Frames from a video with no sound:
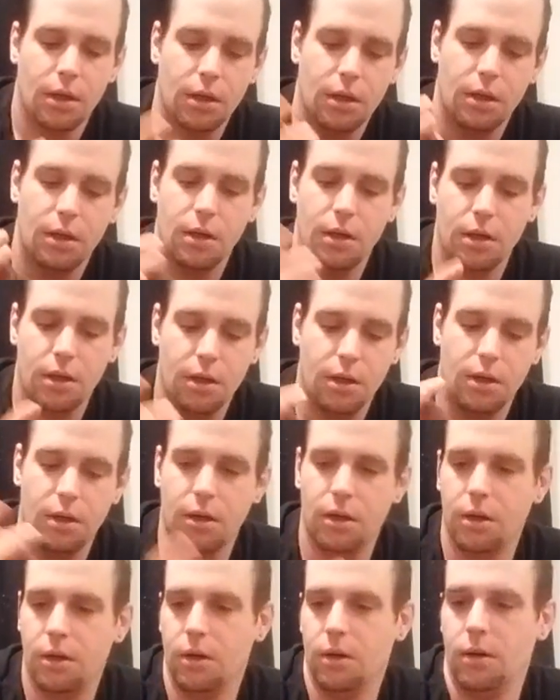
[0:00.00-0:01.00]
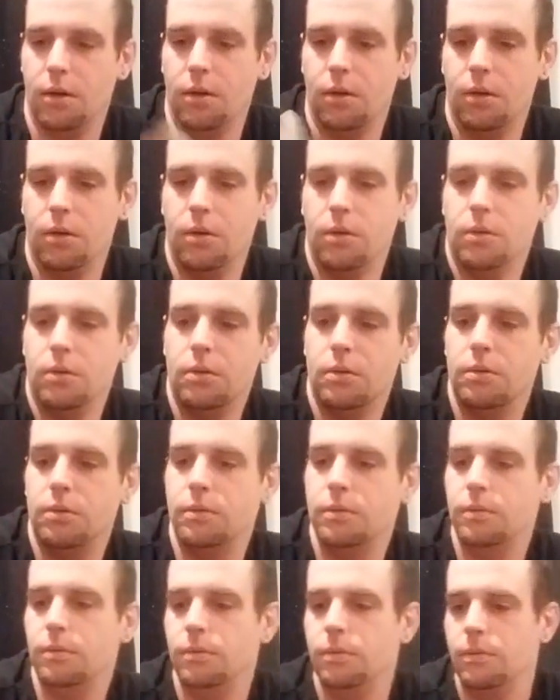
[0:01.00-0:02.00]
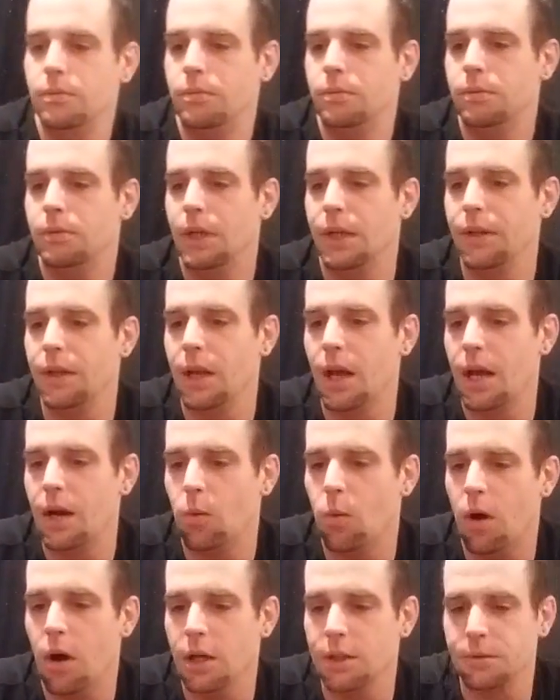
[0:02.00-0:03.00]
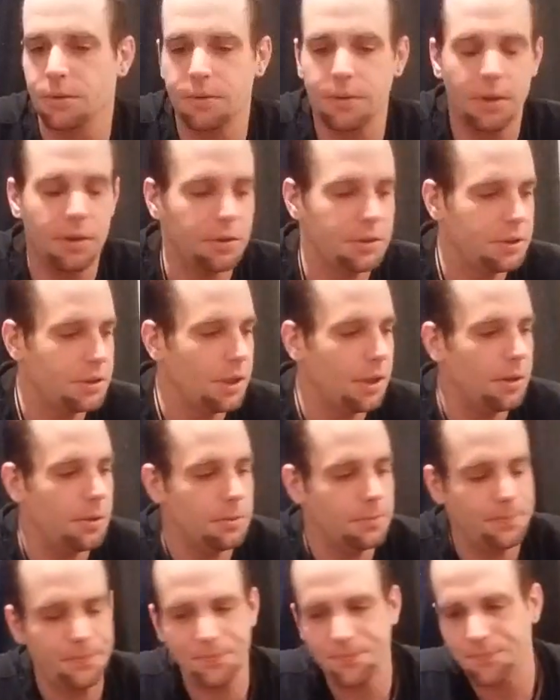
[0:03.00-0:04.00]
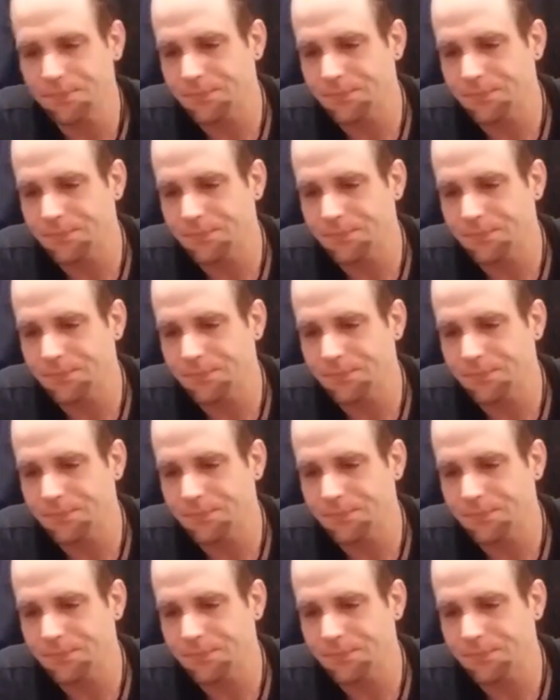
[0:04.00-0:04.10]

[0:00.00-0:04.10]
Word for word: Oh. And the Knight of Wands reversed. So.